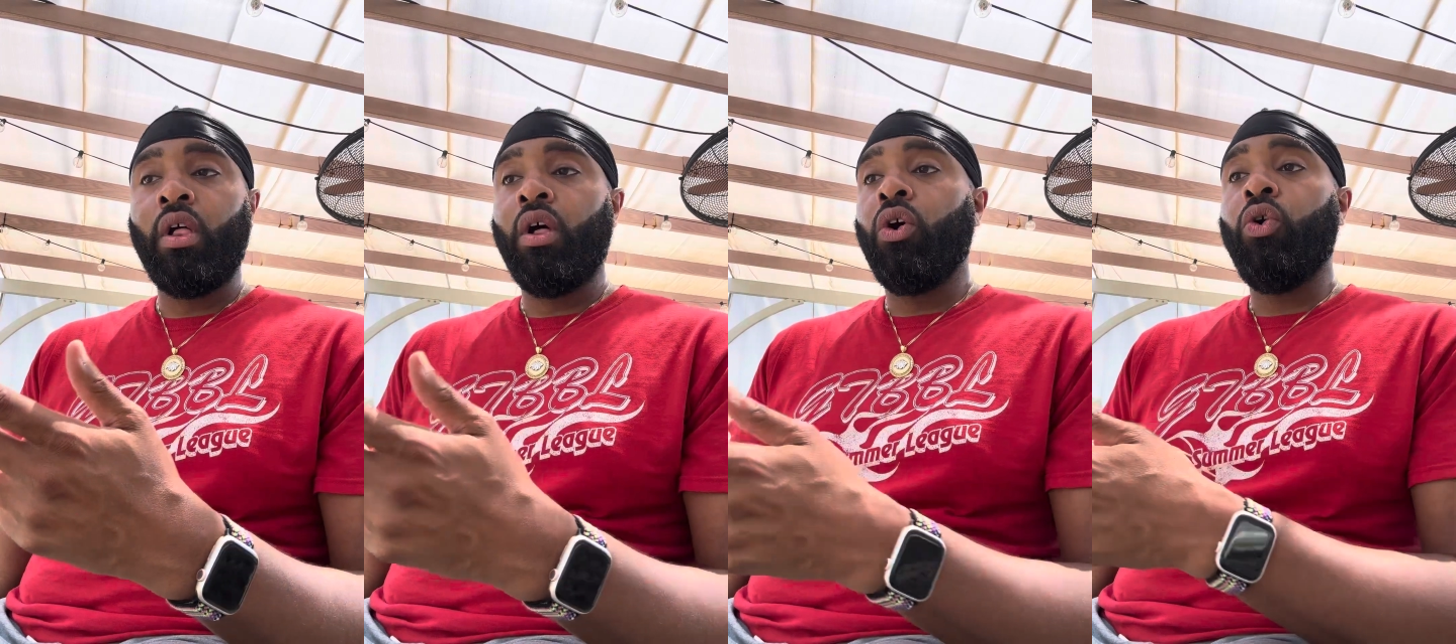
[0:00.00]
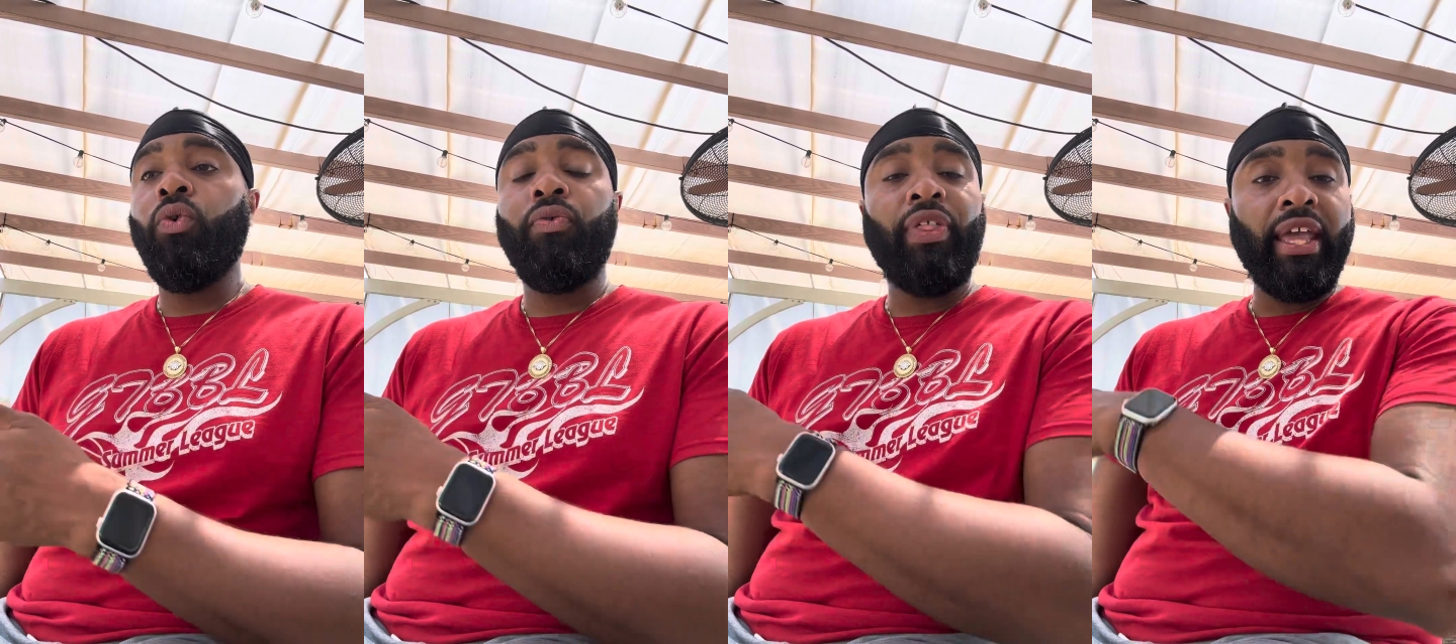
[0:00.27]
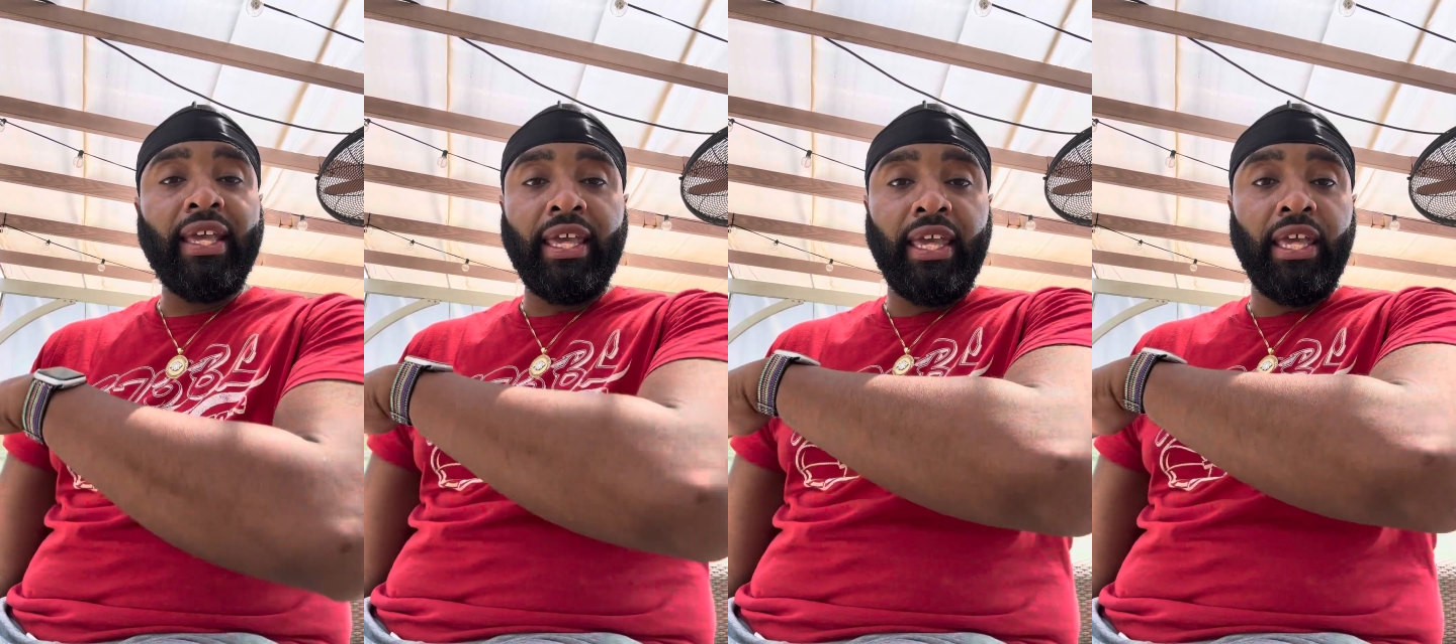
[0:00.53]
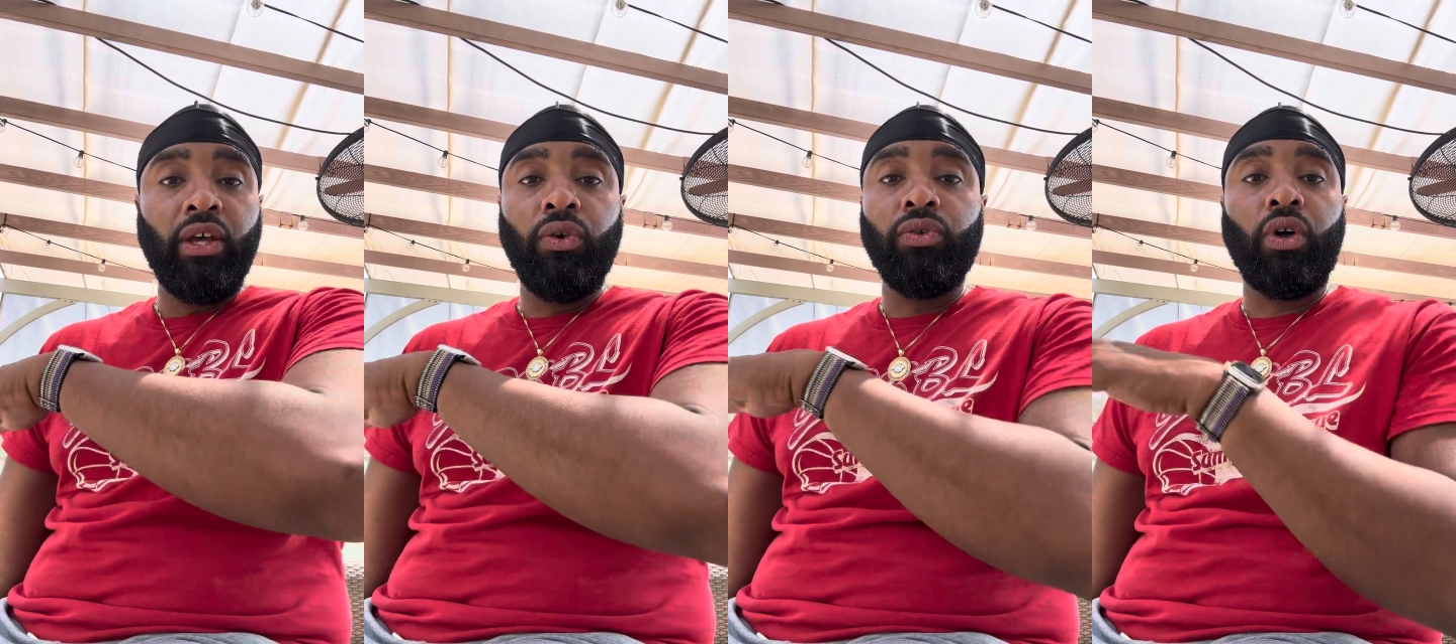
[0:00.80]
who they
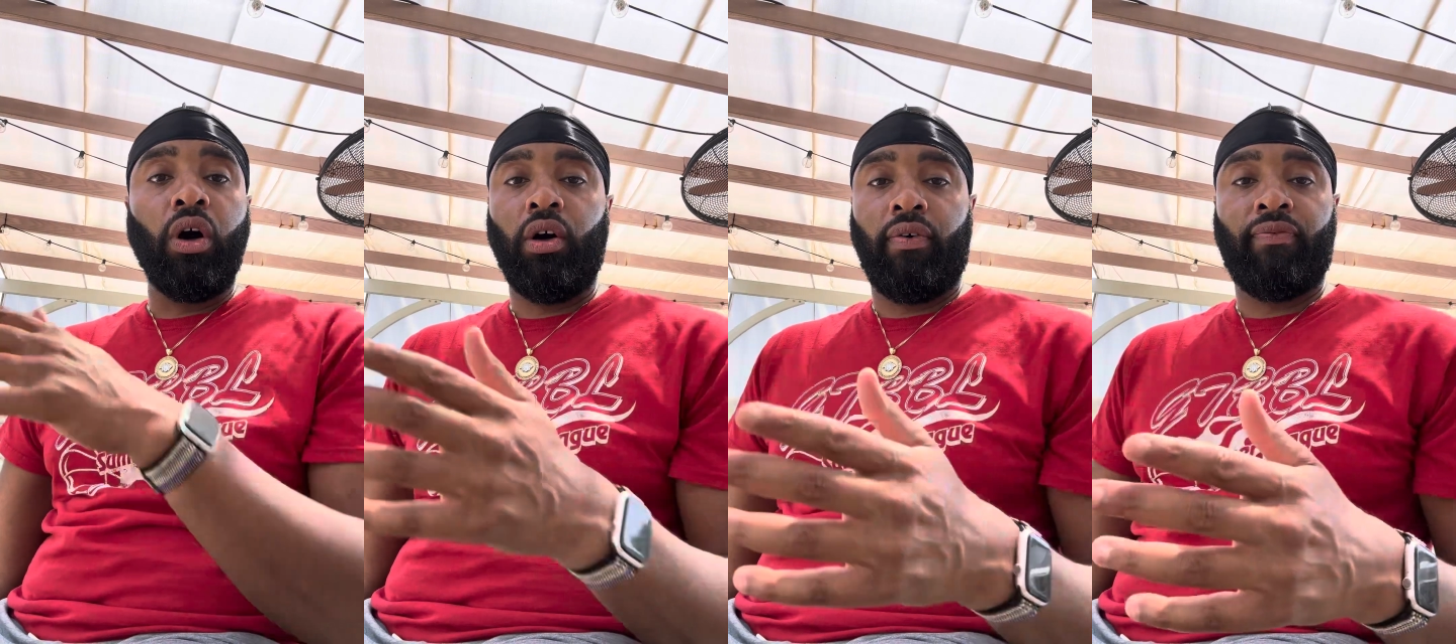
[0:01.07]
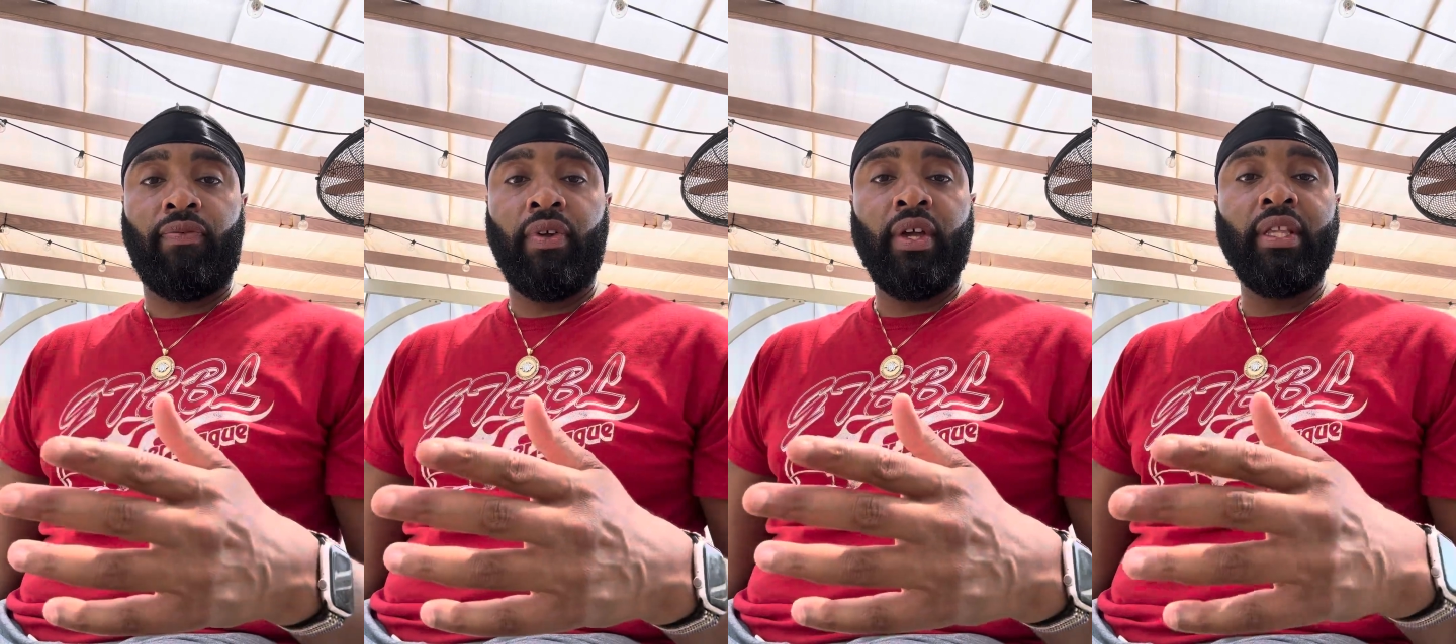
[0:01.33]
killed off,